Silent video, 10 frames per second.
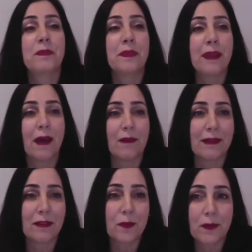Now,
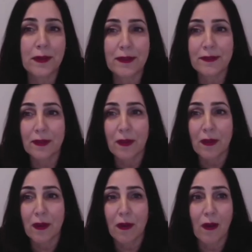let's focus
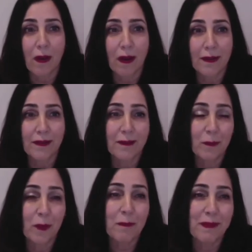on
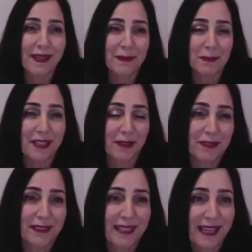what makes Benevolent